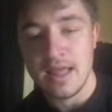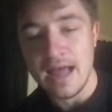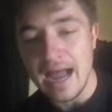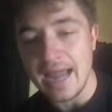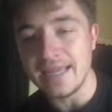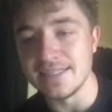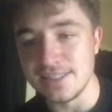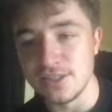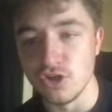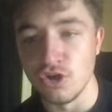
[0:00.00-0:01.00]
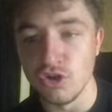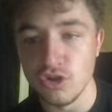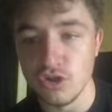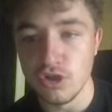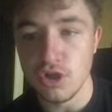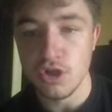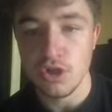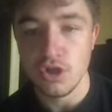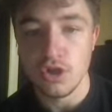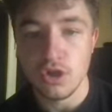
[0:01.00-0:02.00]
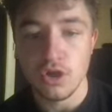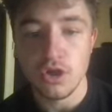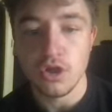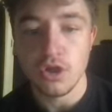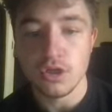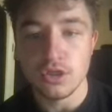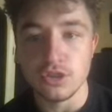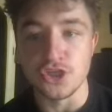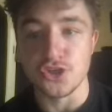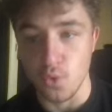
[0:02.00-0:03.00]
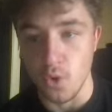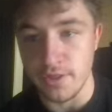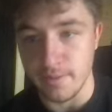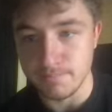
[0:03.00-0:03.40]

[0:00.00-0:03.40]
I can still destroy them,